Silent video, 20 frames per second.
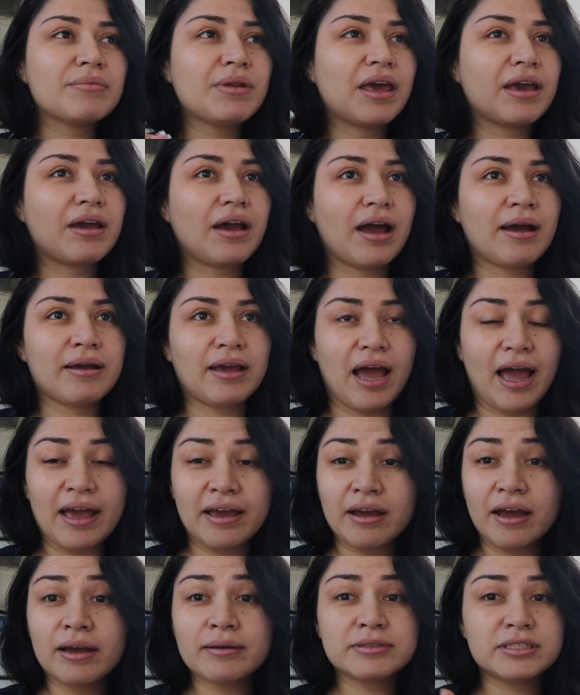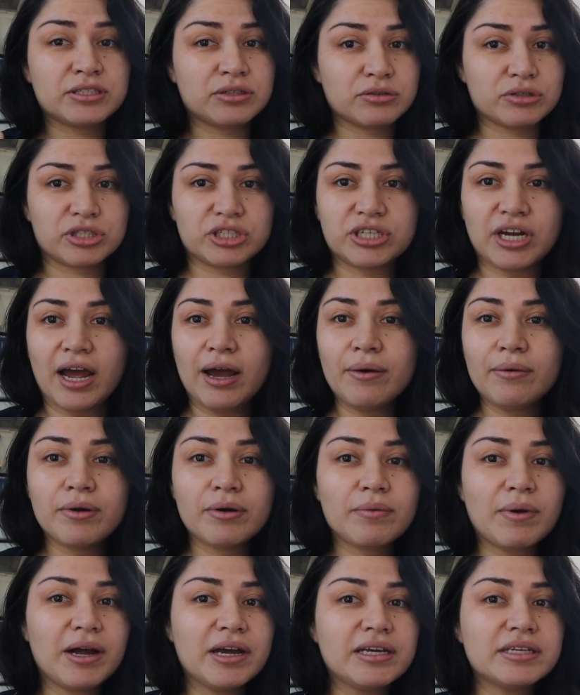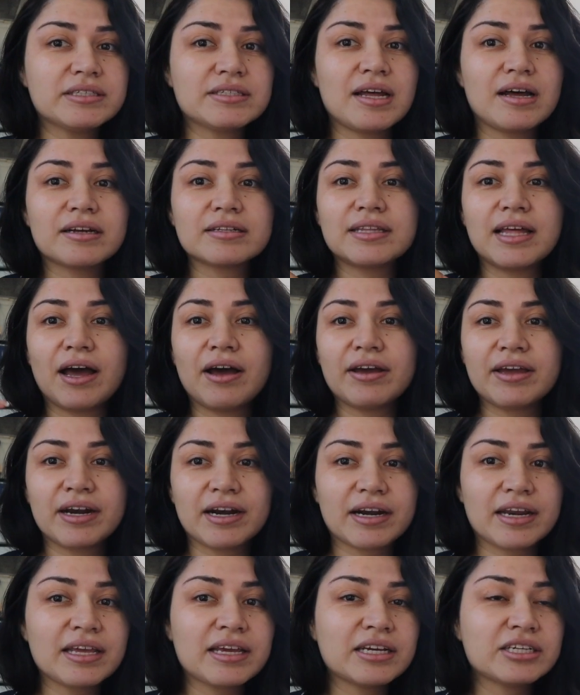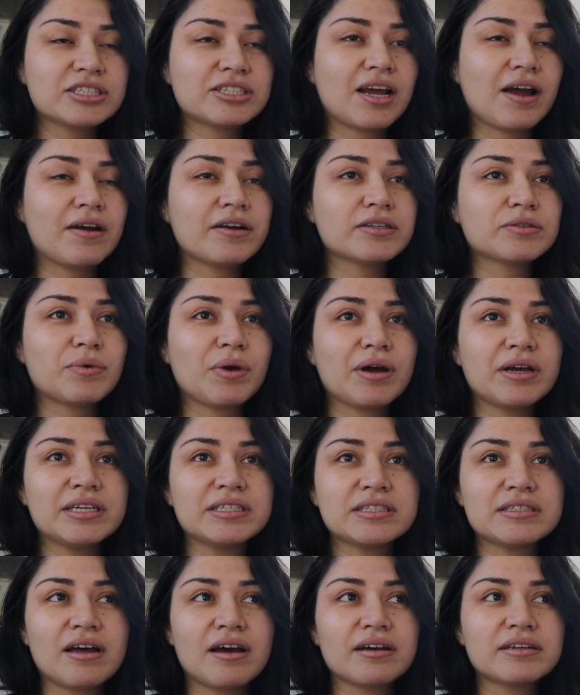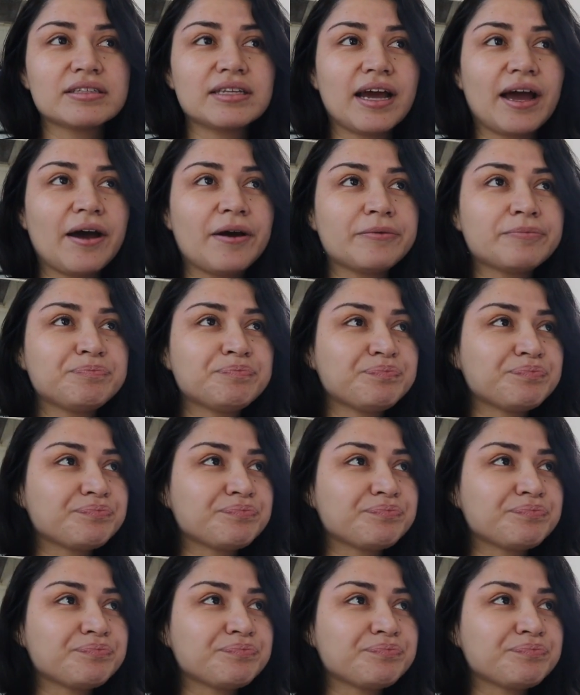Like I still shower while he's knocked out. Enrique showers while he's knocked out.